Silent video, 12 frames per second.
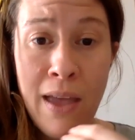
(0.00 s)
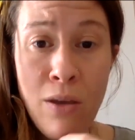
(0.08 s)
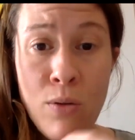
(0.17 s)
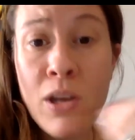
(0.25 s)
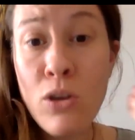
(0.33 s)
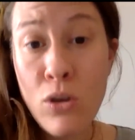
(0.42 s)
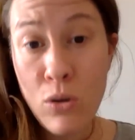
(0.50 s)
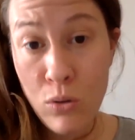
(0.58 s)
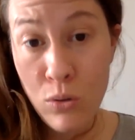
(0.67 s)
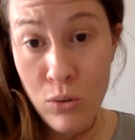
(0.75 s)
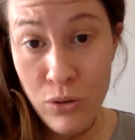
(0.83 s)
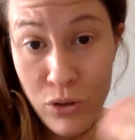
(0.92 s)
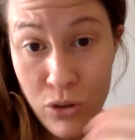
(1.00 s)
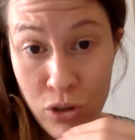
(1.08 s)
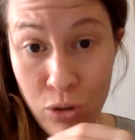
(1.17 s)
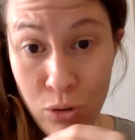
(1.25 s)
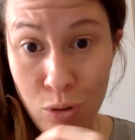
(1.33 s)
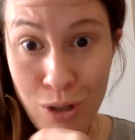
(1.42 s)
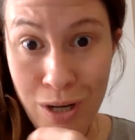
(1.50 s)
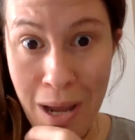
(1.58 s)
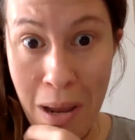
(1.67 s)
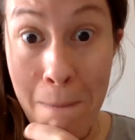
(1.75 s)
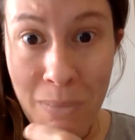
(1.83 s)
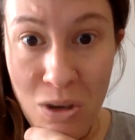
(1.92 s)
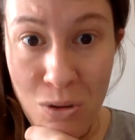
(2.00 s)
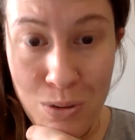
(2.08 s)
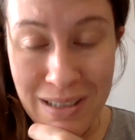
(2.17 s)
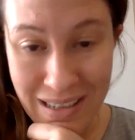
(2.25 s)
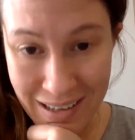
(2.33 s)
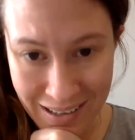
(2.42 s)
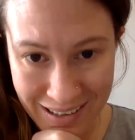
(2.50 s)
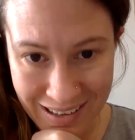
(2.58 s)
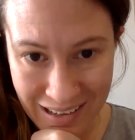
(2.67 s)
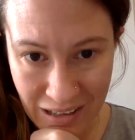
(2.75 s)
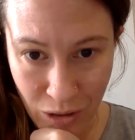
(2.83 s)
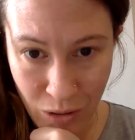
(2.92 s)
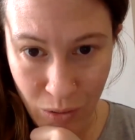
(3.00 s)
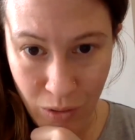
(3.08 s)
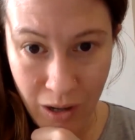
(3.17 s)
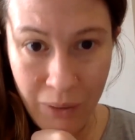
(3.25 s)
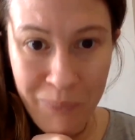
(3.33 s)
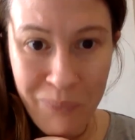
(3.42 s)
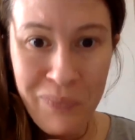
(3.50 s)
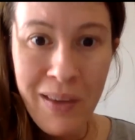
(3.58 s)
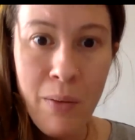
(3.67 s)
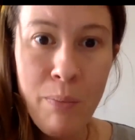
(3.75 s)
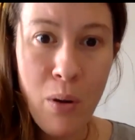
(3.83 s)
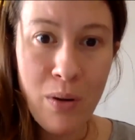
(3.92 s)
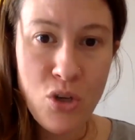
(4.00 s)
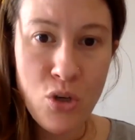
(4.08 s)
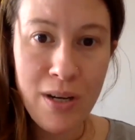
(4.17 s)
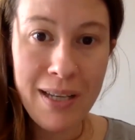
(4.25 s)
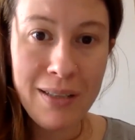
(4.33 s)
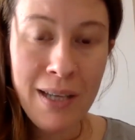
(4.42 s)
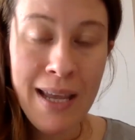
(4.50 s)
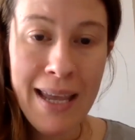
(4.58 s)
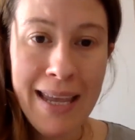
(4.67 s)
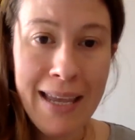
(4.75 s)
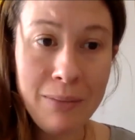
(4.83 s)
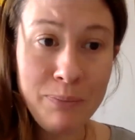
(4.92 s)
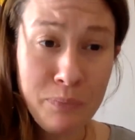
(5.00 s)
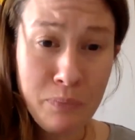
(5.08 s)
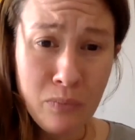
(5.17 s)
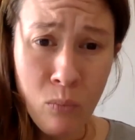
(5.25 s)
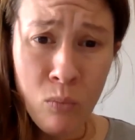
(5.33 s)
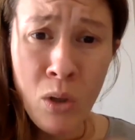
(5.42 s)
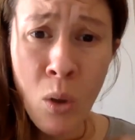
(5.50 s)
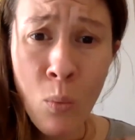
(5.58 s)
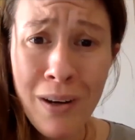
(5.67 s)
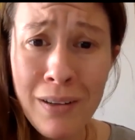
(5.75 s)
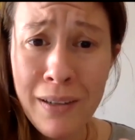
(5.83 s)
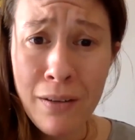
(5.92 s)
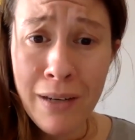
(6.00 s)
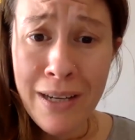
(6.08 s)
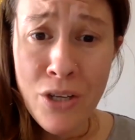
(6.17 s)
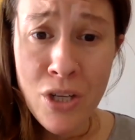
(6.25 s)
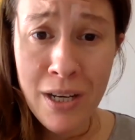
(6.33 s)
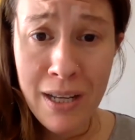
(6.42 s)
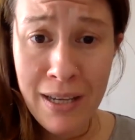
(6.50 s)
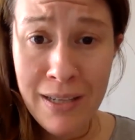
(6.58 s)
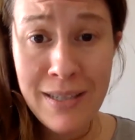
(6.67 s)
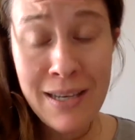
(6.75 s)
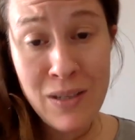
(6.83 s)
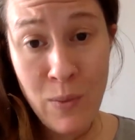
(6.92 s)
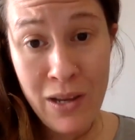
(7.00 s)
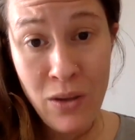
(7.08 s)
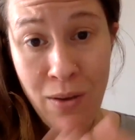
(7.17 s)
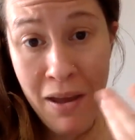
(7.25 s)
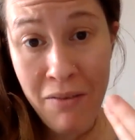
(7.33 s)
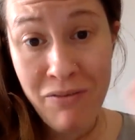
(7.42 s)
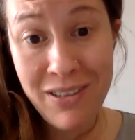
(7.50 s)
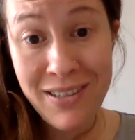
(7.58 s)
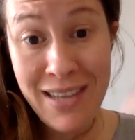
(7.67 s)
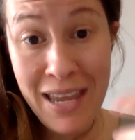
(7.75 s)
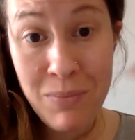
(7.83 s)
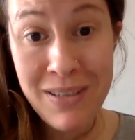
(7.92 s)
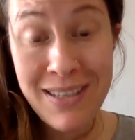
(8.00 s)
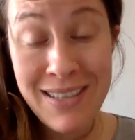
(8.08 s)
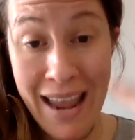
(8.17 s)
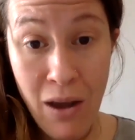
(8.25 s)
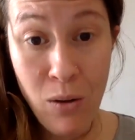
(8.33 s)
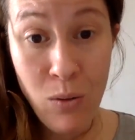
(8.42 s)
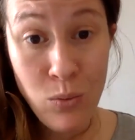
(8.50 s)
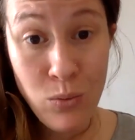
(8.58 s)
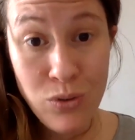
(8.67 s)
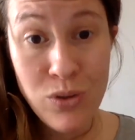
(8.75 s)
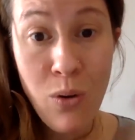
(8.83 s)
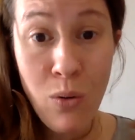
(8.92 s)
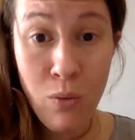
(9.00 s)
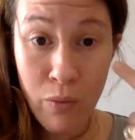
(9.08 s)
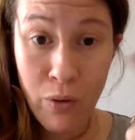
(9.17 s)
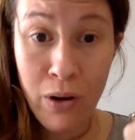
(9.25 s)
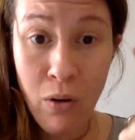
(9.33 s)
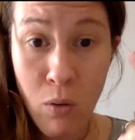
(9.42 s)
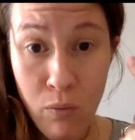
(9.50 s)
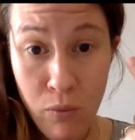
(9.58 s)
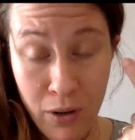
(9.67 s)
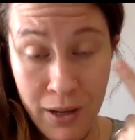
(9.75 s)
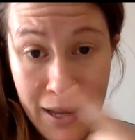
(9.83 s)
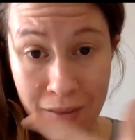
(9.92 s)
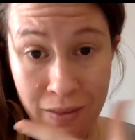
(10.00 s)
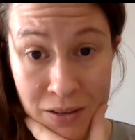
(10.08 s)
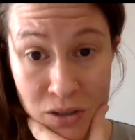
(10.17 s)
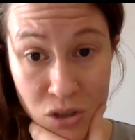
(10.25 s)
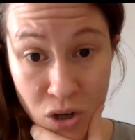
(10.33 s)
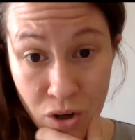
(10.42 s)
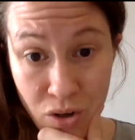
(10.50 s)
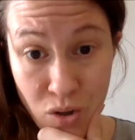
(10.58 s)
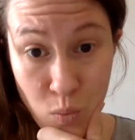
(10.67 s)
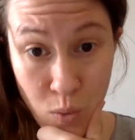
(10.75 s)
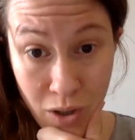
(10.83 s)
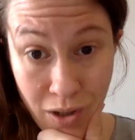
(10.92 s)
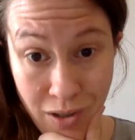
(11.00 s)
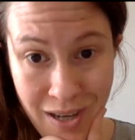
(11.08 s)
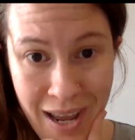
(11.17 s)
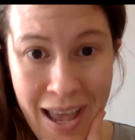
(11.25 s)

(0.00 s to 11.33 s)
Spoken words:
can use to create music in your poetry. And what alliteration is when you have the same sound over and over again that starts words.